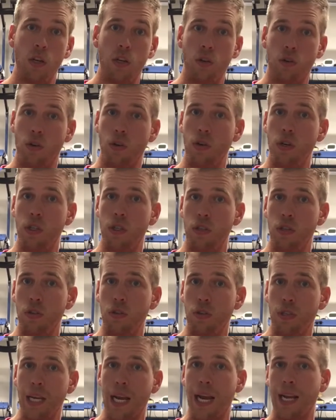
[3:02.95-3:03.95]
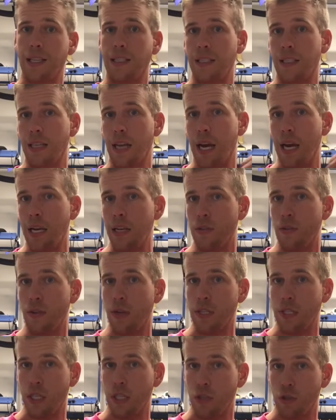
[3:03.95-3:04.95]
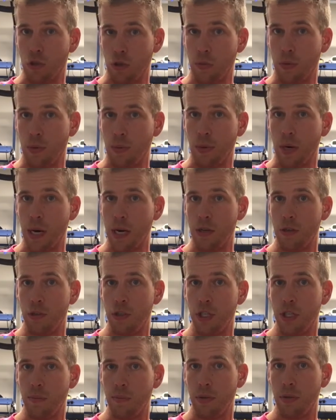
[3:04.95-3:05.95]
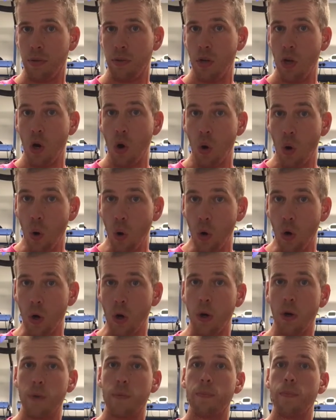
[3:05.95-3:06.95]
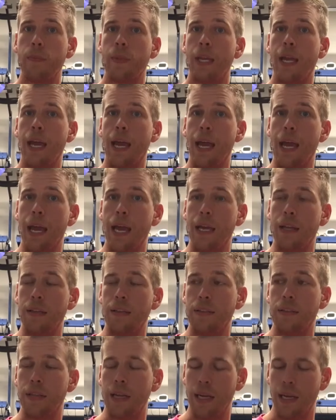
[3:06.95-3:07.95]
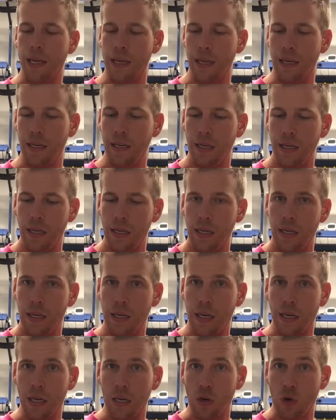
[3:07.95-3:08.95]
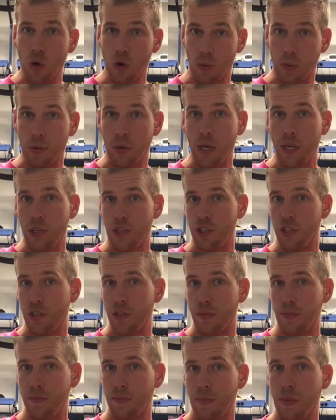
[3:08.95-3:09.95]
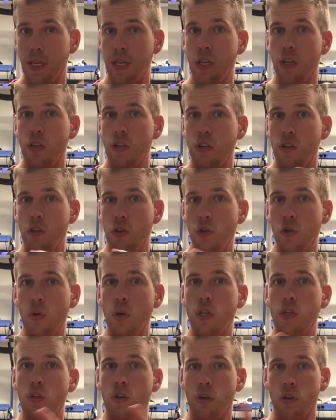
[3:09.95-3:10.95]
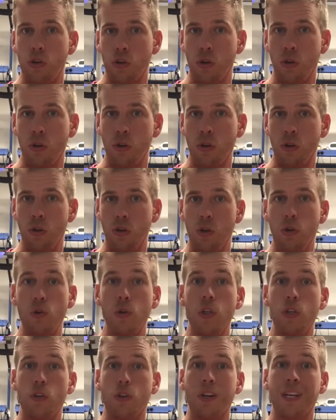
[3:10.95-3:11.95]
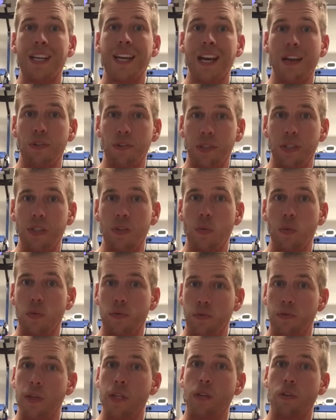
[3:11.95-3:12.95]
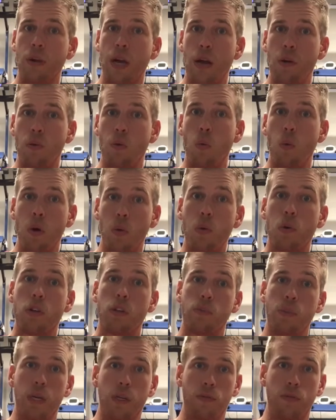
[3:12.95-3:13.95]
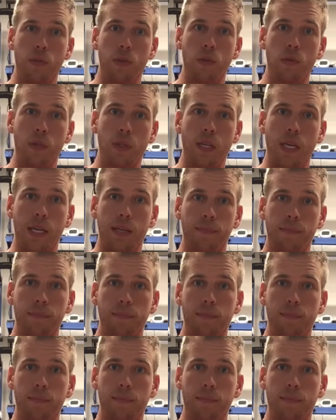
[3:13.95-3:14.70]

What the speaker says: You're going to do your taxes either as a sole proprietorship or as a corporation. You and your accountant will figure out what works best for you in that.